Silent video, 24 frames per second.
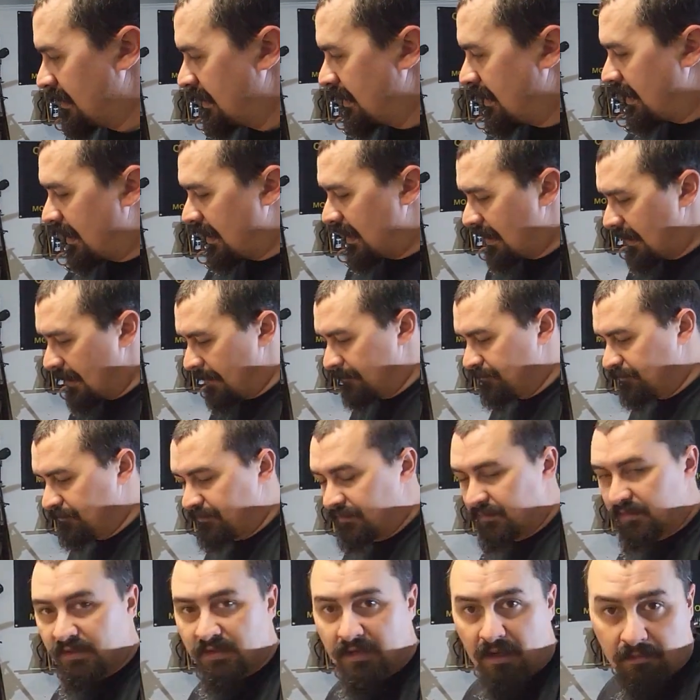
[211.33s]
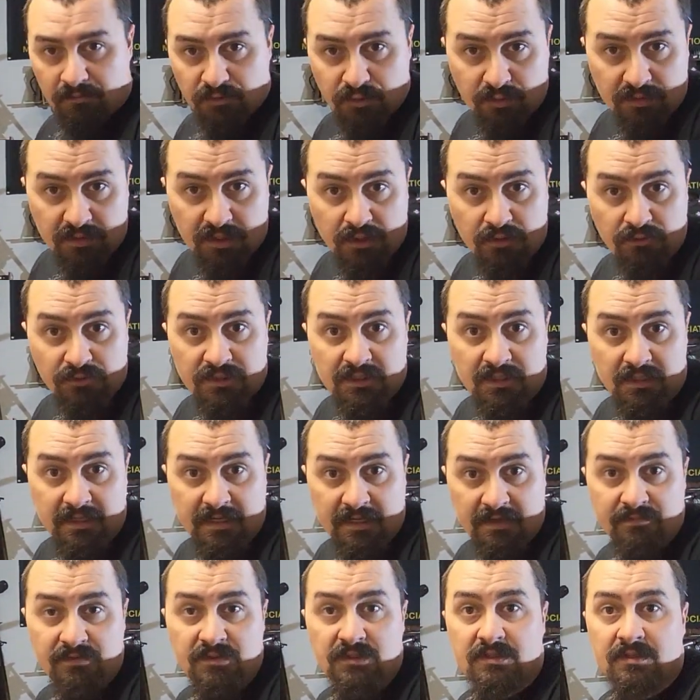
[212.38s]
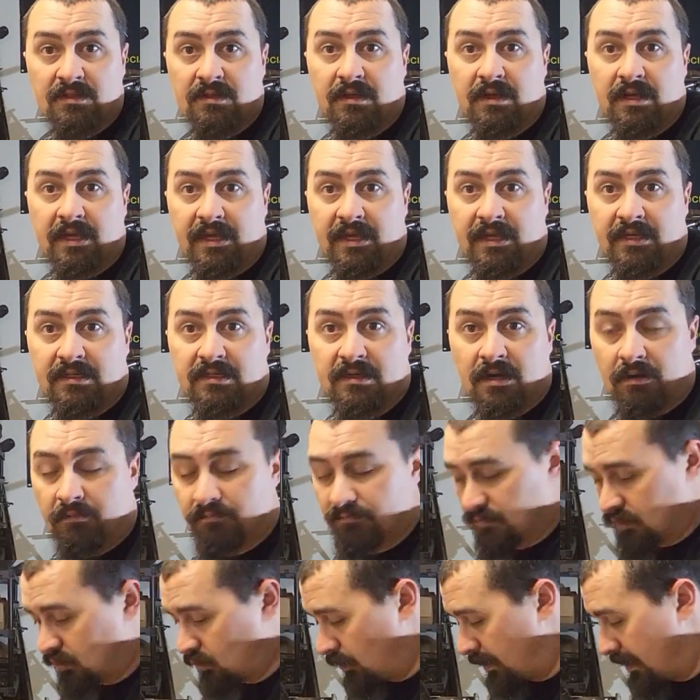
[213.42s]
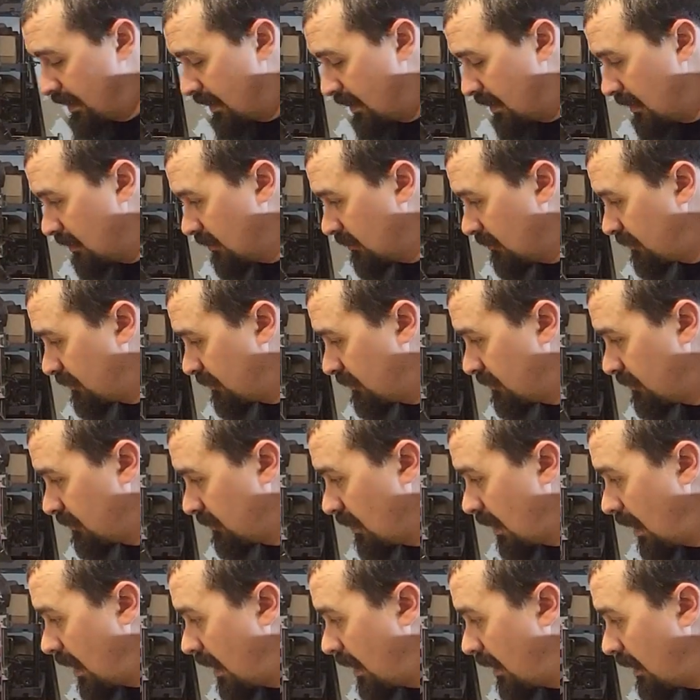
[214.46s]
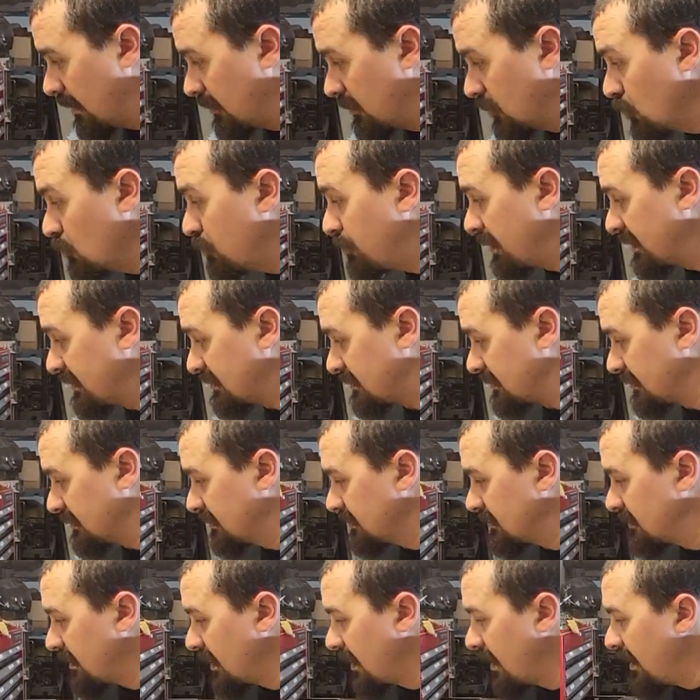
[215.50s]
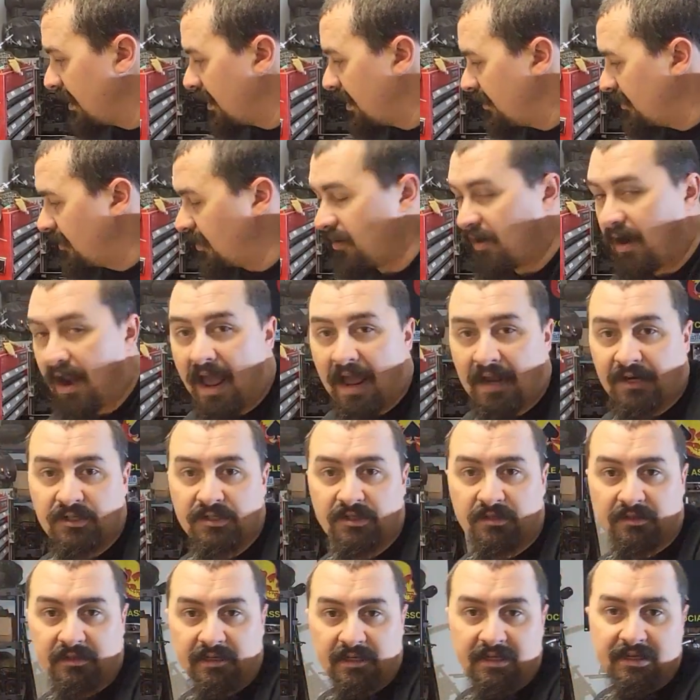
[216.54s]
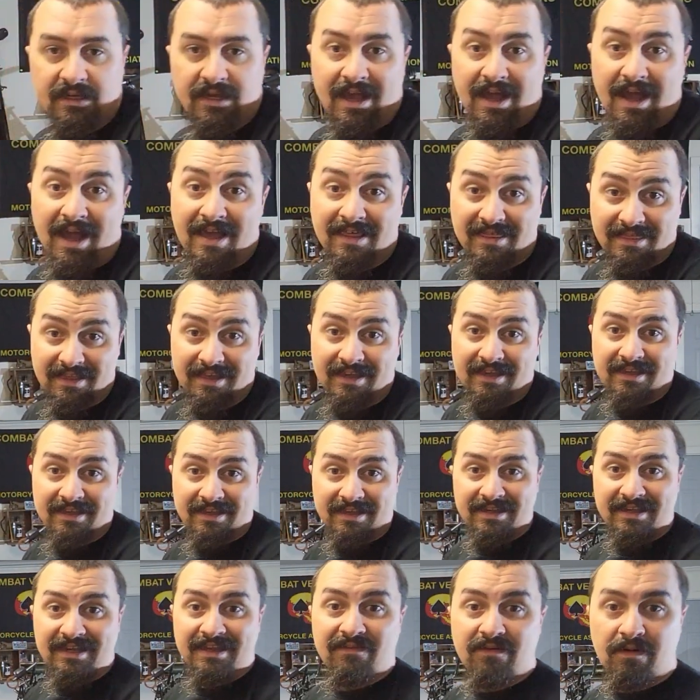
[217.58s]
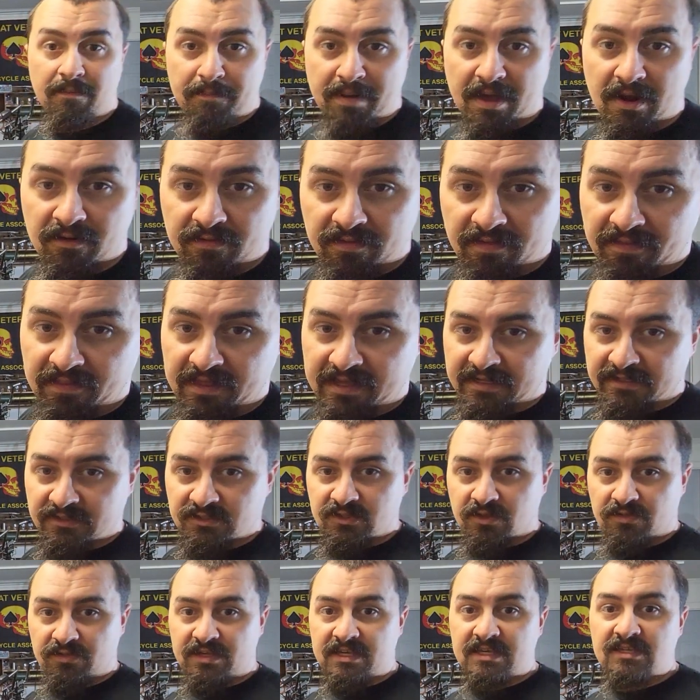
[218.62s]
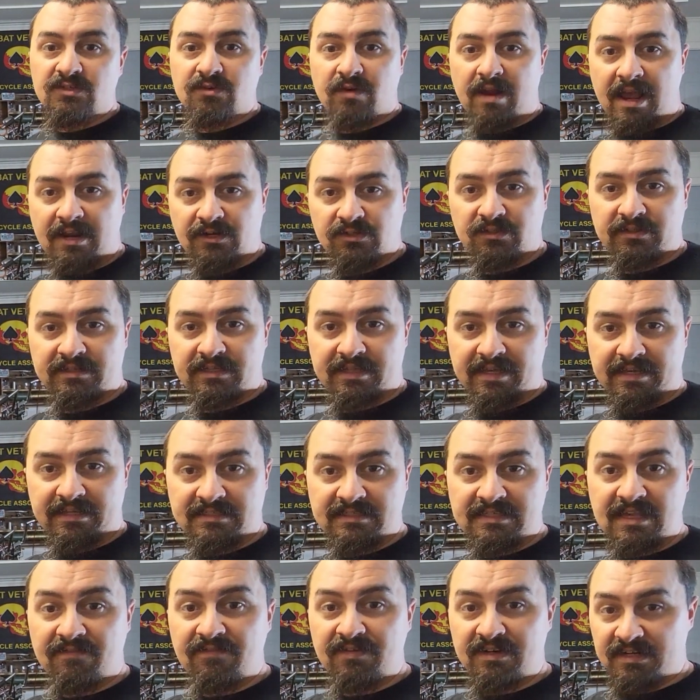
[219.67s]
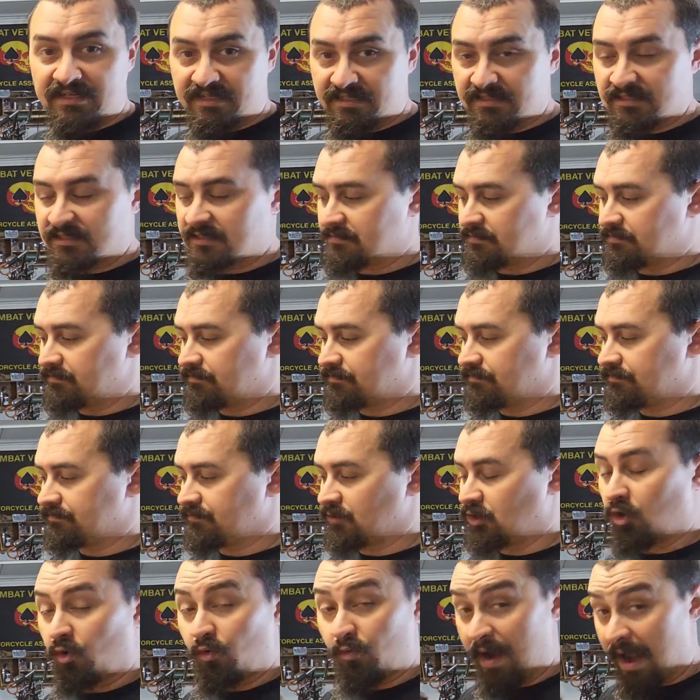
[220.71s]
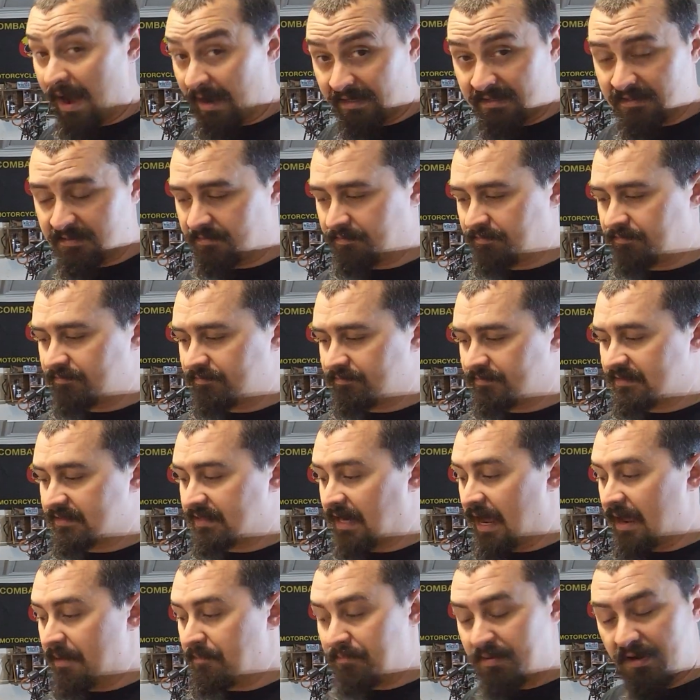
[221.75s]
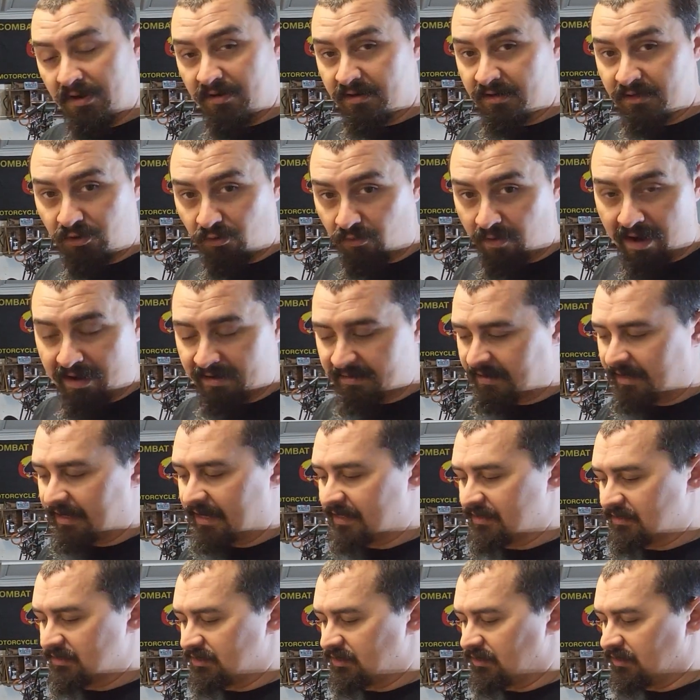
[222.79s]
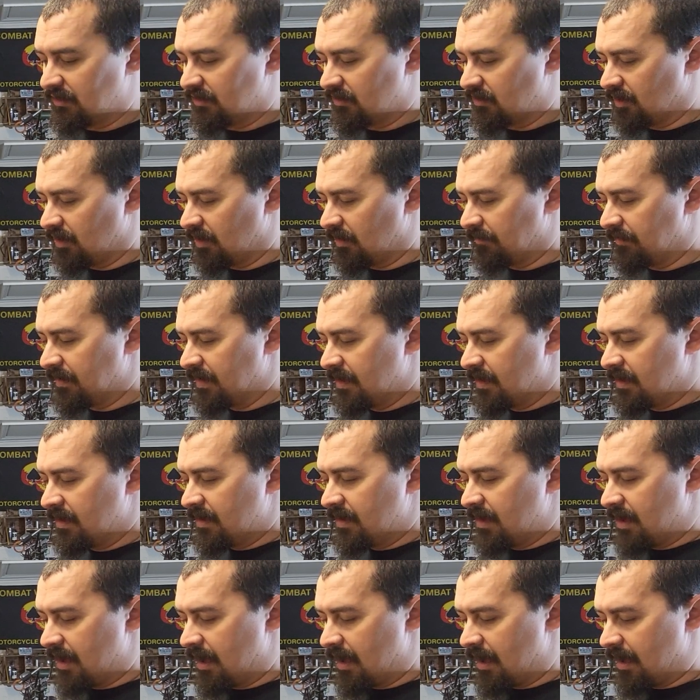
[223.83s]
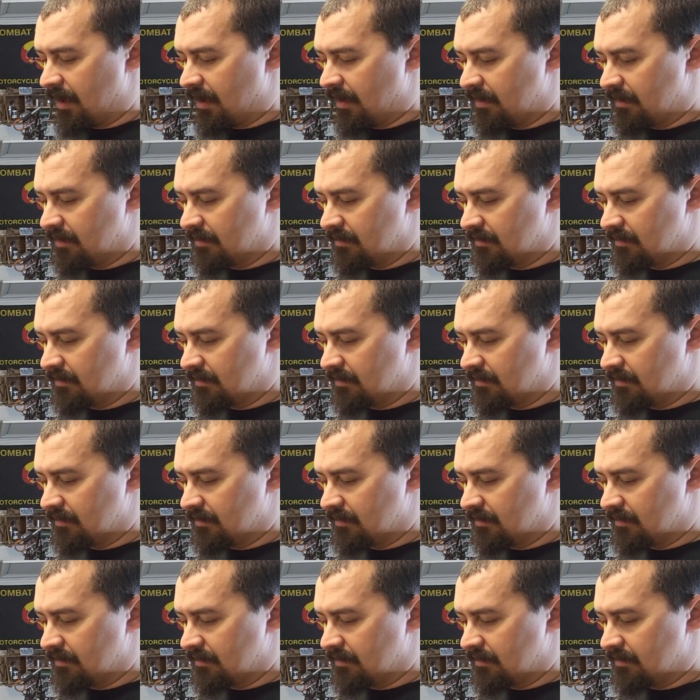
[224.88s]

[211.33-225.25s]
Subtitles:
comes with the new sleeves. It comes with new pistons that are actually, I think, even better than these. So these are actually like 70s correct, time period correct, I guess you could call them,